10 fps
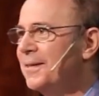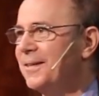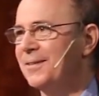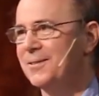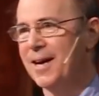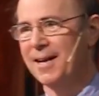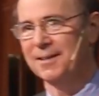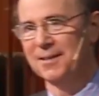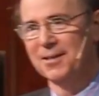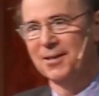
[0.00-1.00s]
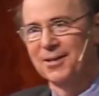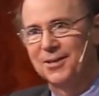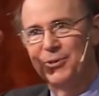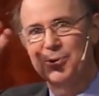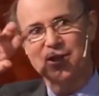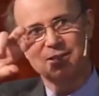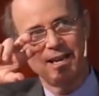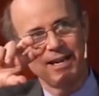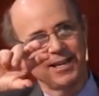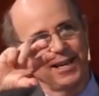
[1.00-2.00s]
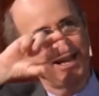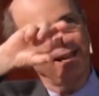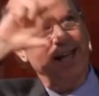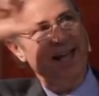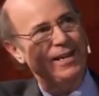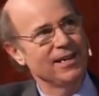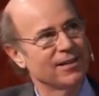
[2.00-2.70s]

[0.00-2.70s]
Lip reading: is that you can take any